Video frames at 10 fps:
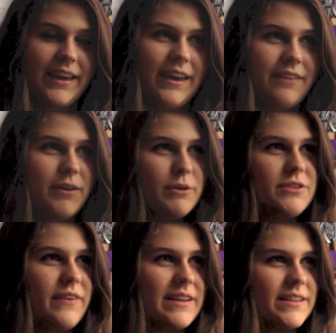if he was
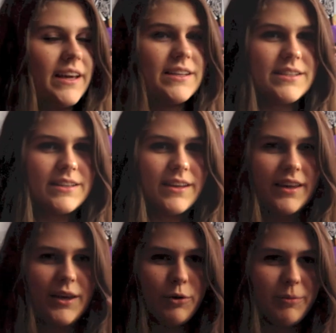facing us,
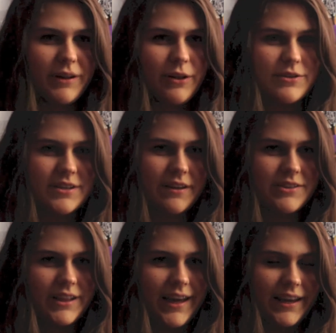he would have been close enough
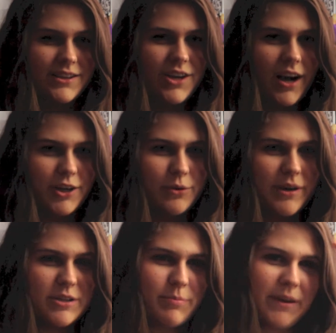to like talk to
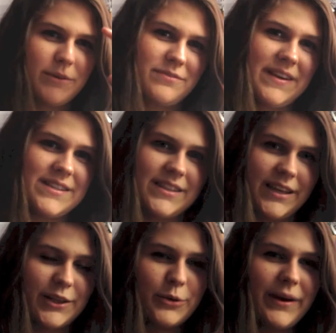us, but he was facing the
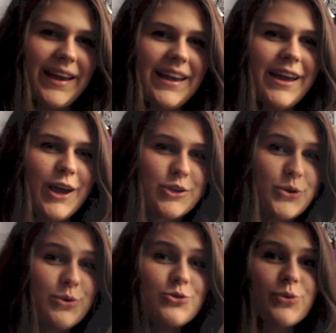other way, so
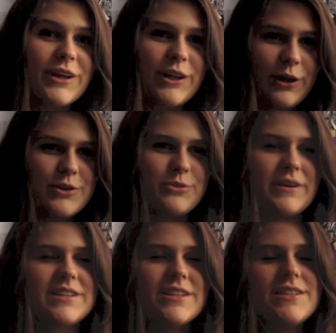he was really close to
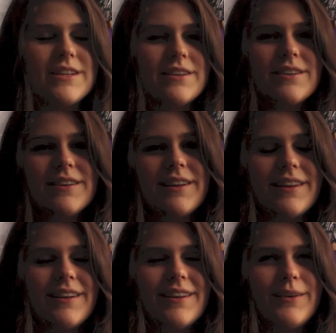us. He just didn't
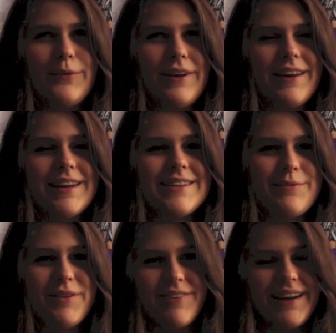want to
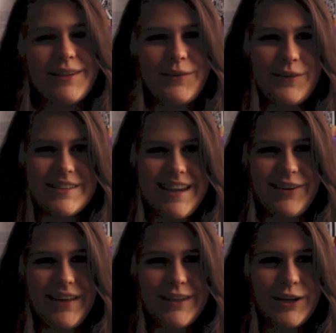accept the fact that we were
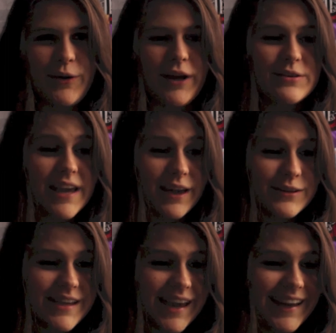standing right there going,
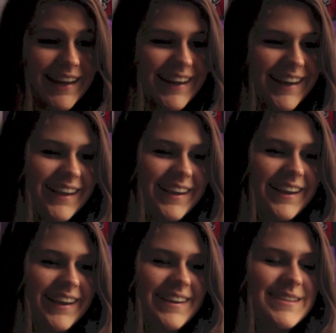Jose.
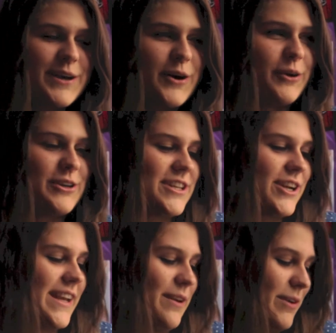So we were just
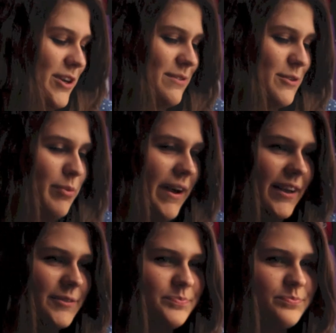starting taking pictures of his
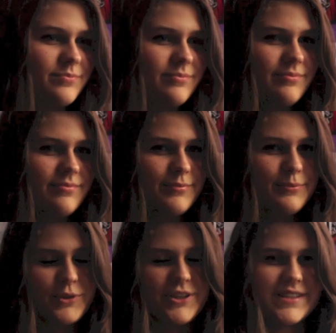butt,
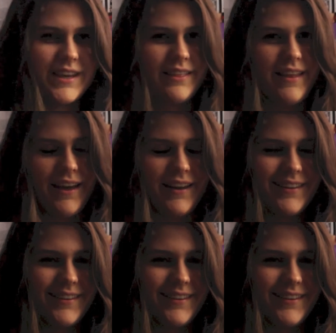which is in the